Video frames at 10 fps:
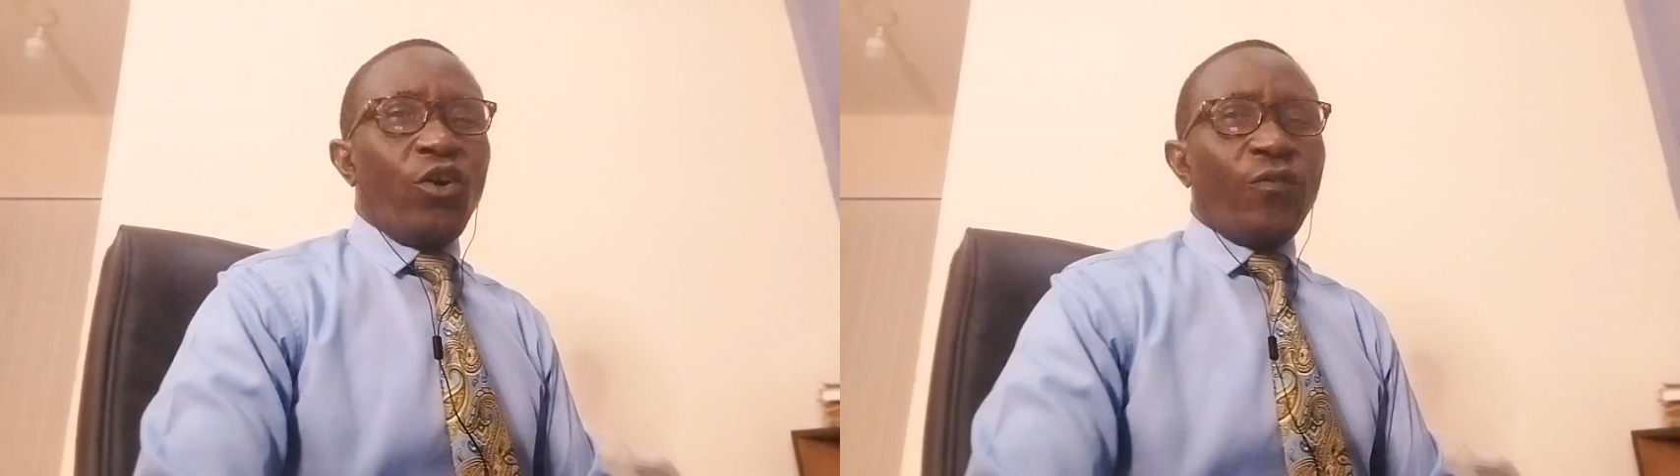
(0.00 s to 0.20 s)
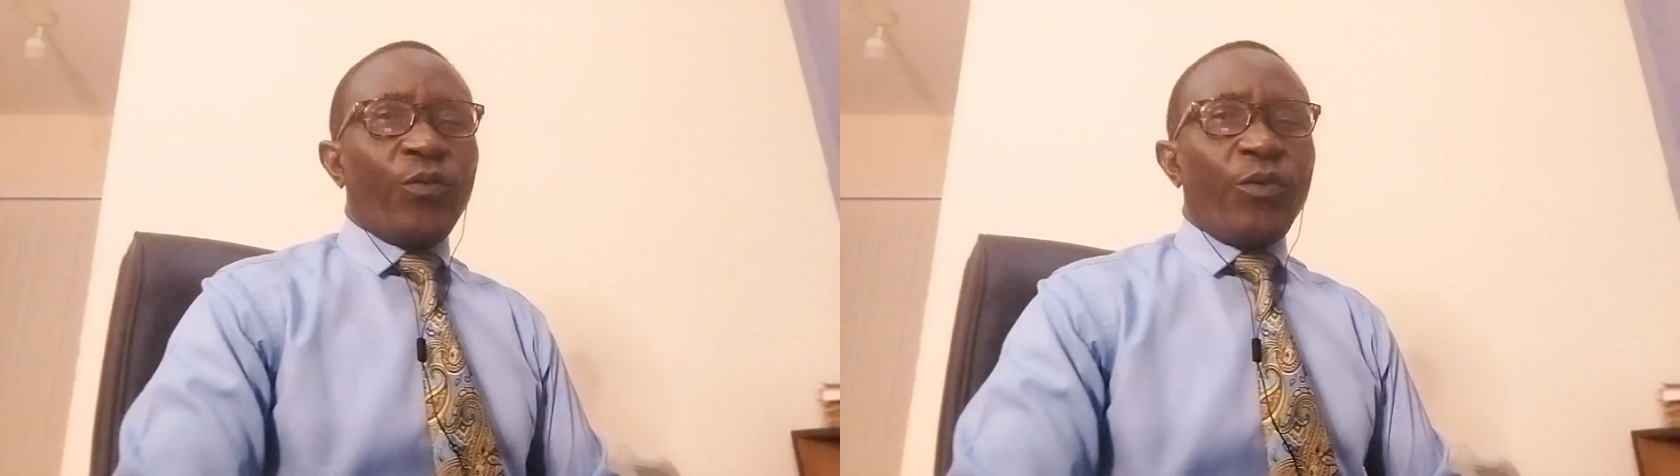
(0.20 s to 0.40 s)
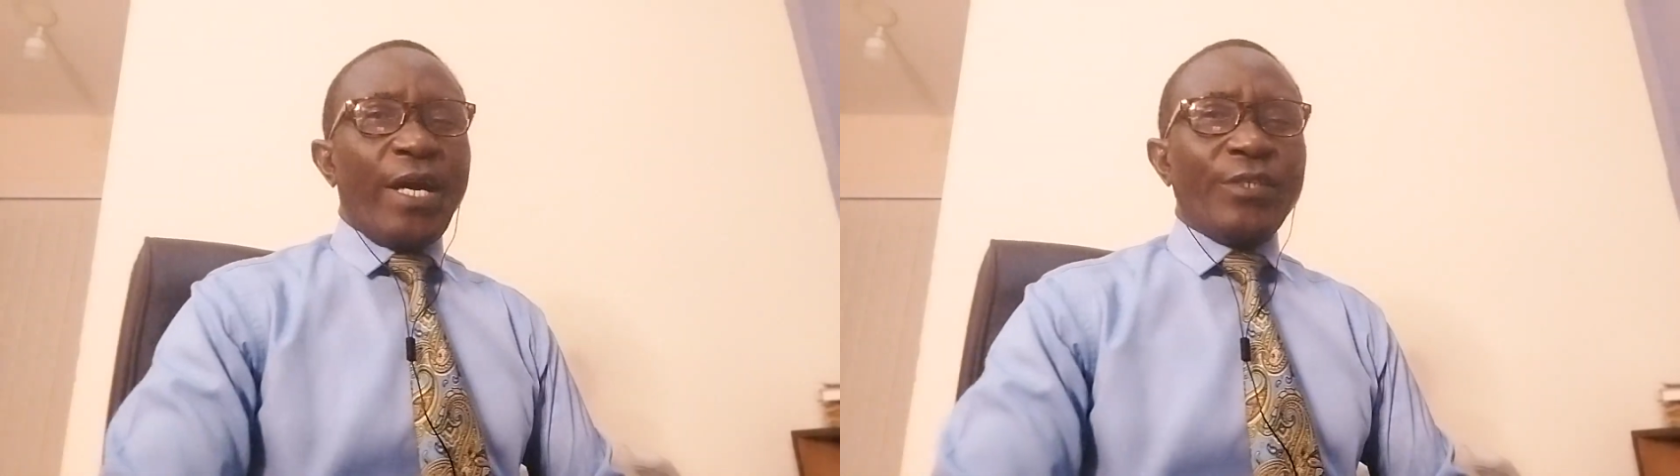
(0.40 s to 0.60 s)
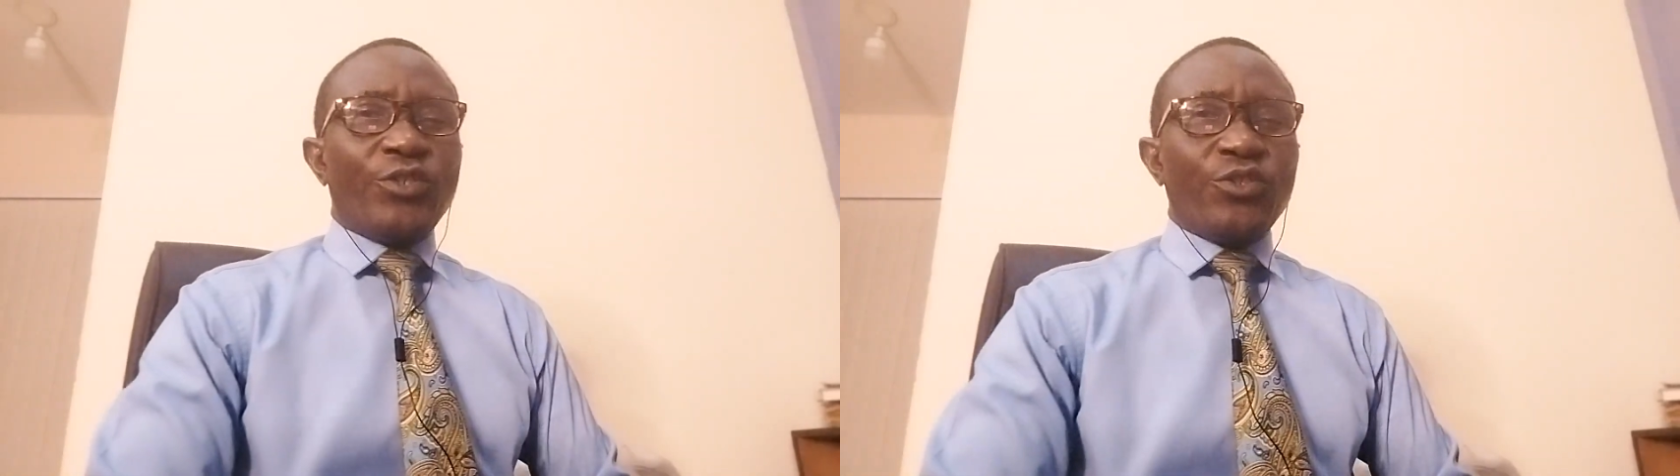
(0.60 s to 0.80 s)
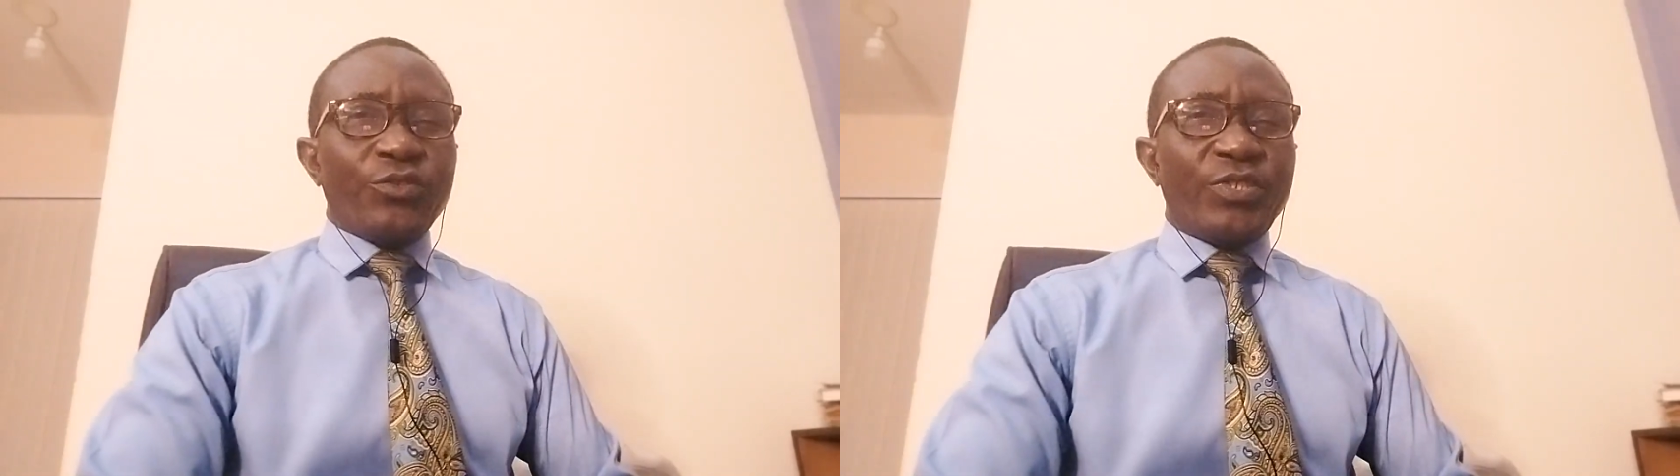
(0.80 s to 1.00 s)
of
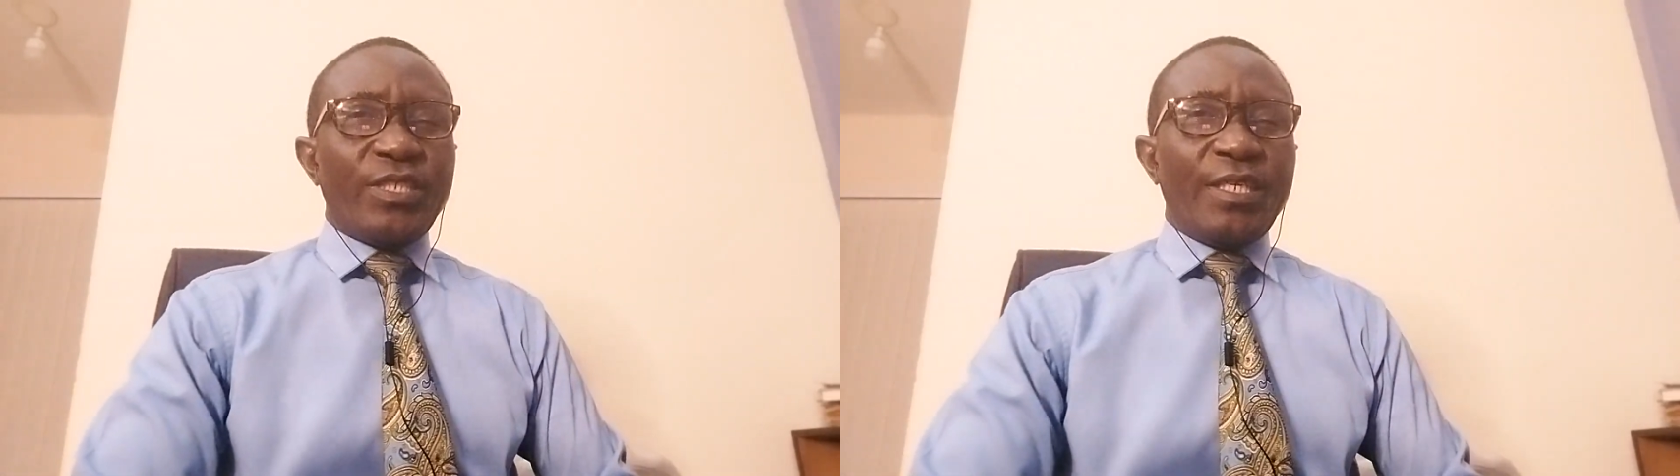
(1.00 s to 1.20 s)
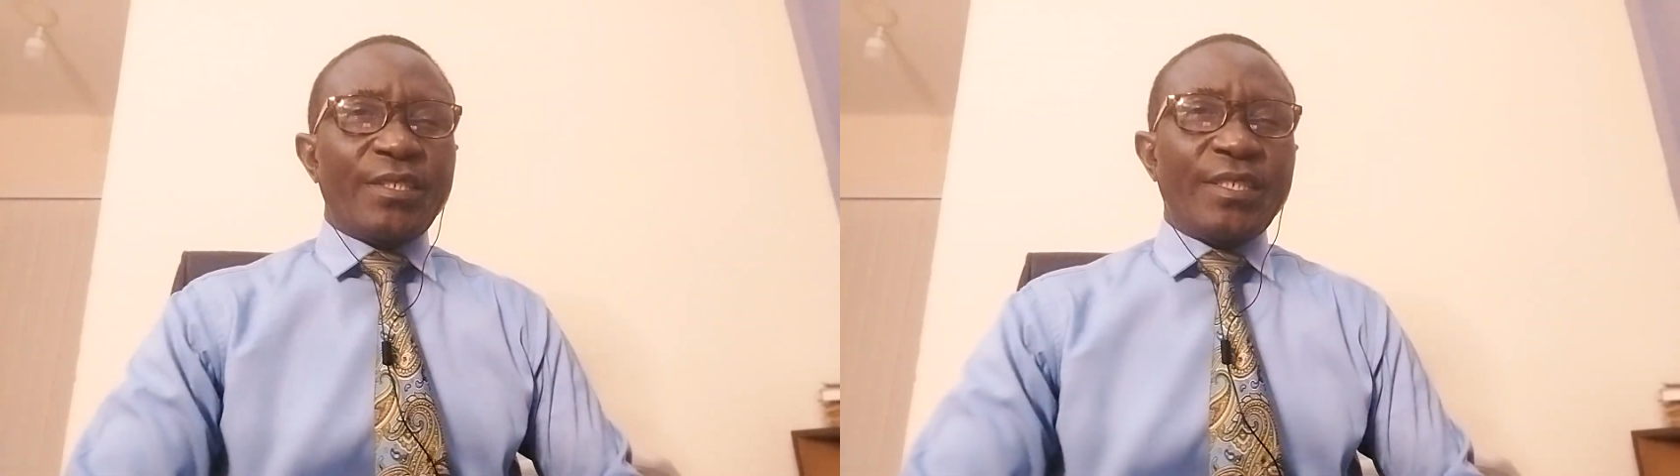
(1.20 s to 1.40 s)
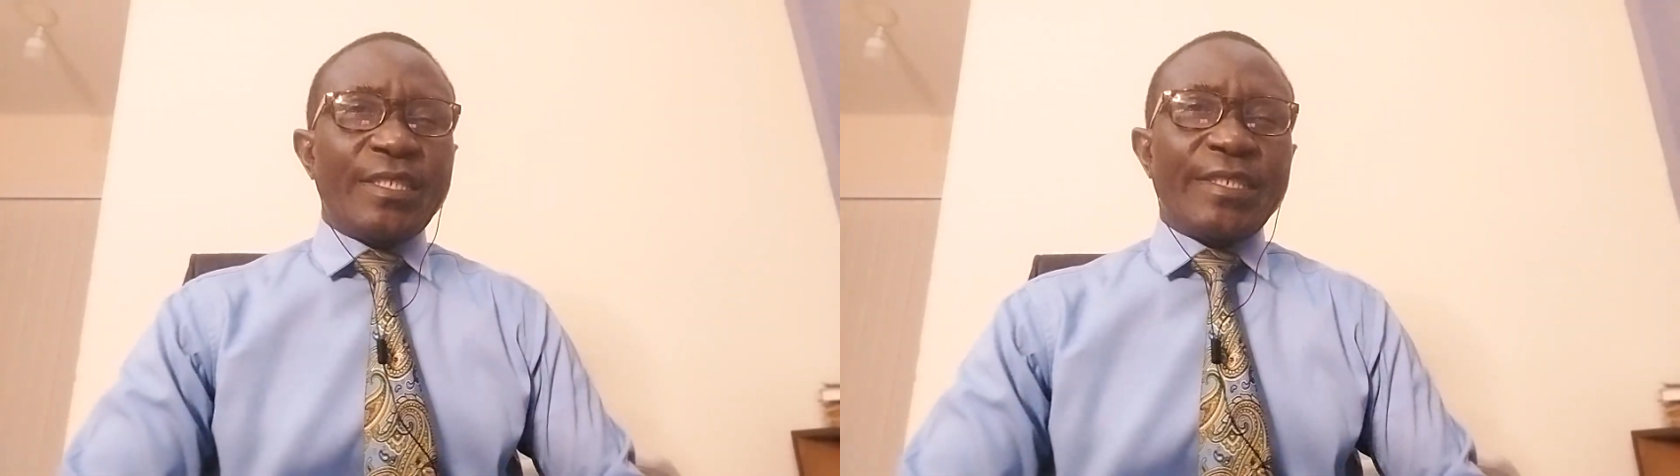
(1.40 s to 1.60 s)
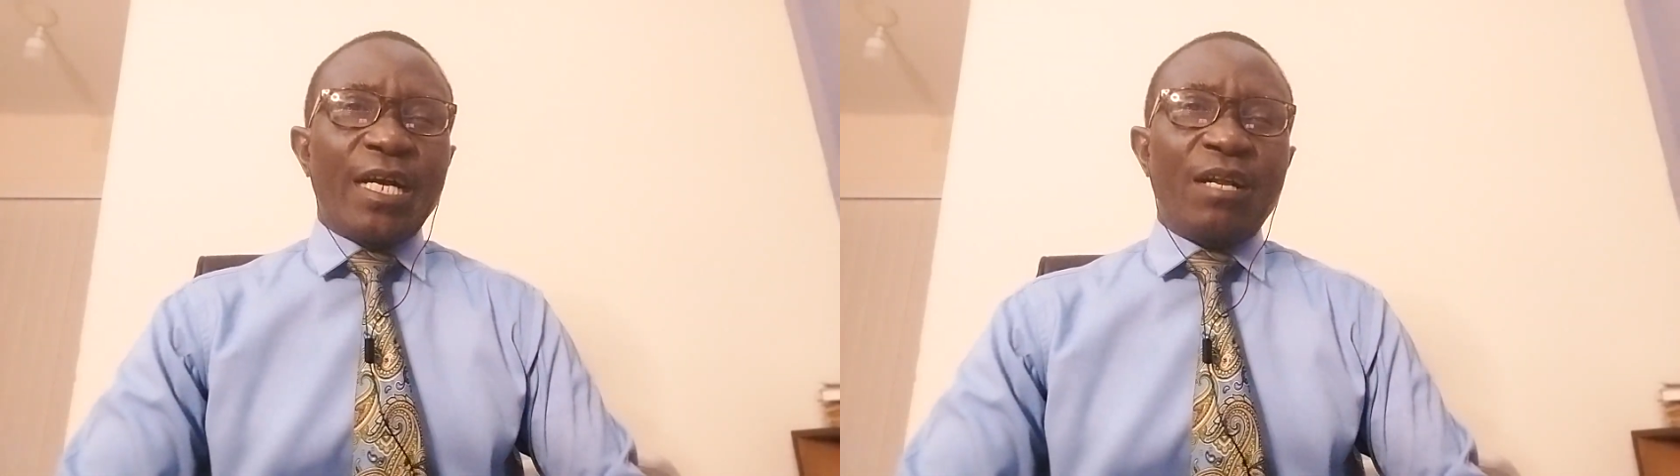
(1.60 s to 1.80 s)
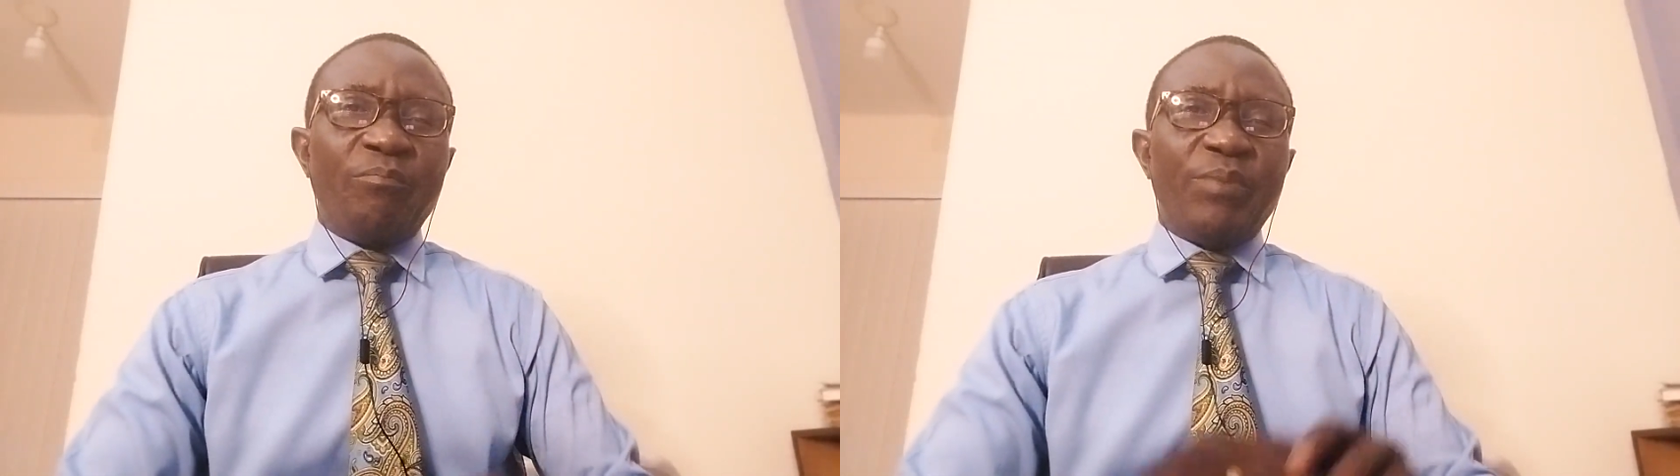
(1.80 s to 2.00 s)
righteousness
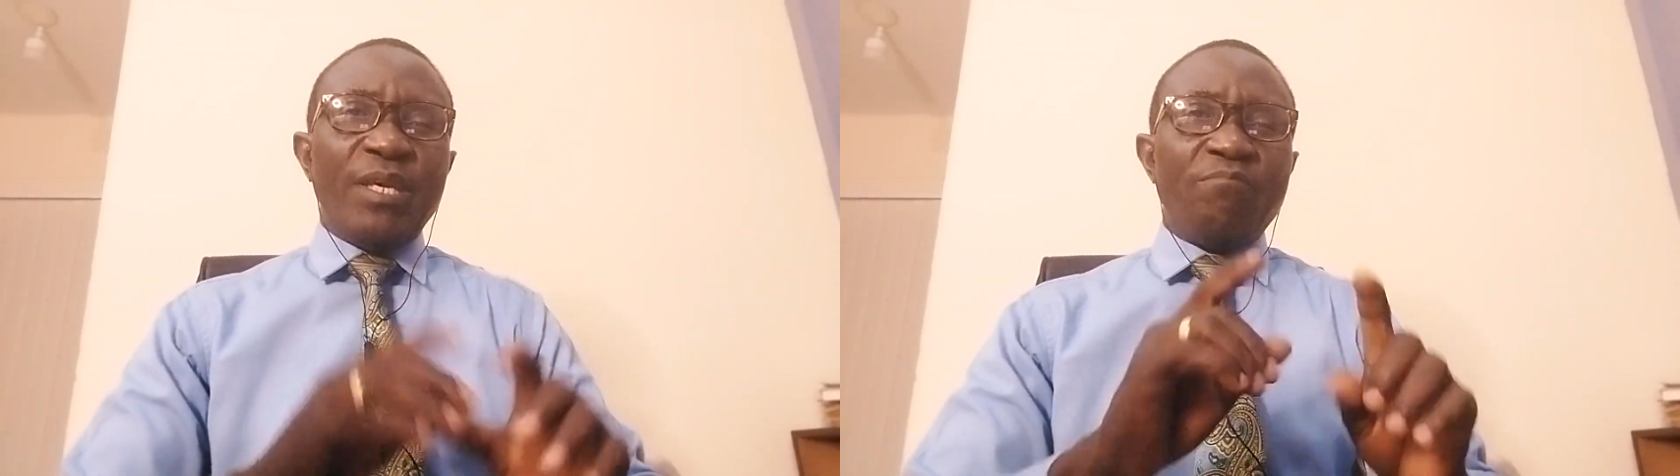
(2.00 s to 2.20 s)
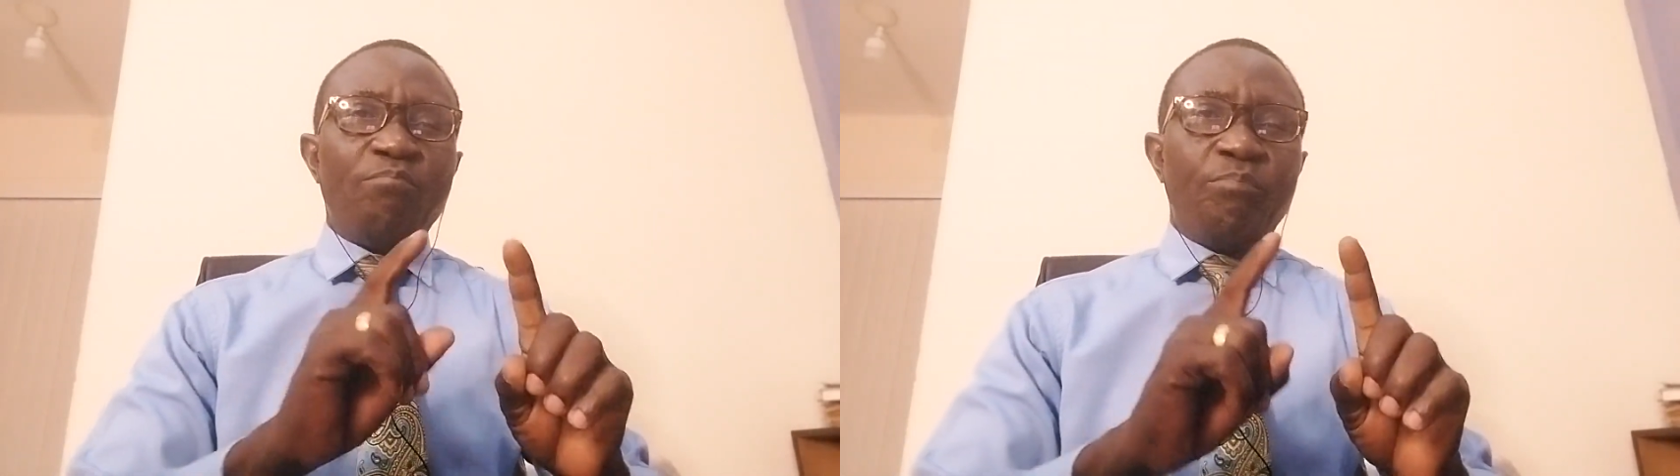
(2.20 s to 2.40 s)
shall be